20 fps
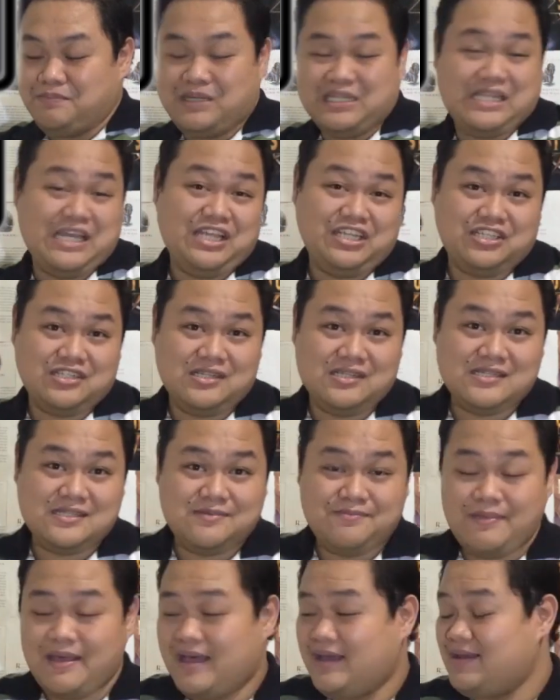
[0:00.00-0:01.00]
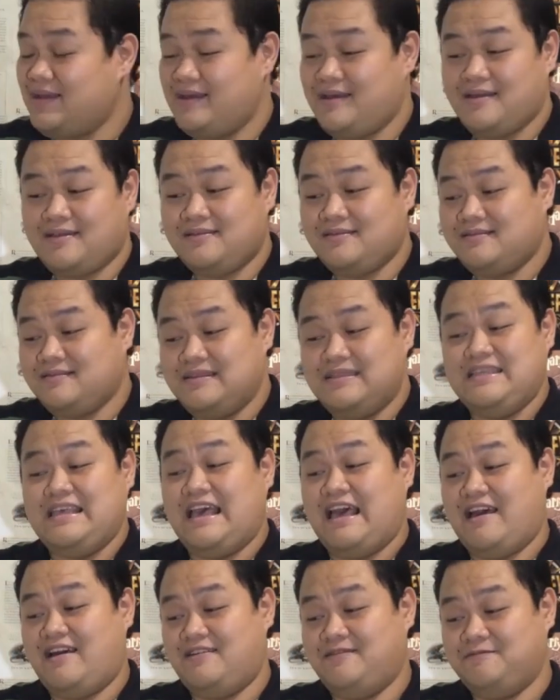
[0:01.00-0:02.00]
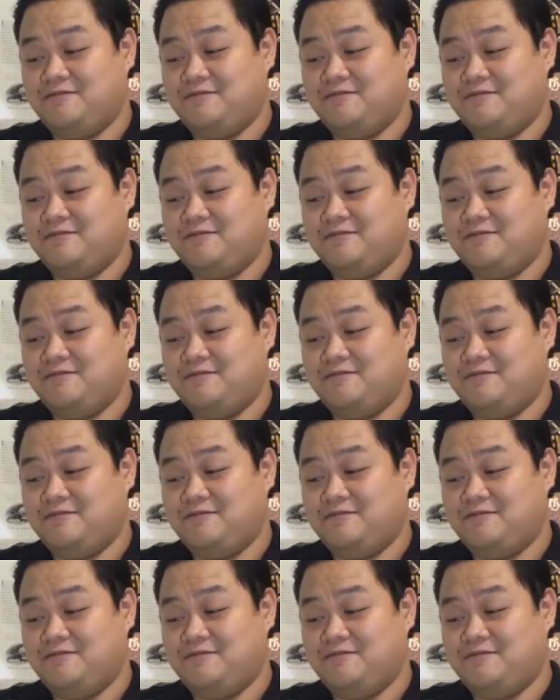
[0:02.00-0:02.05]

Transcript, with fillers: But Angel is back, and yeah.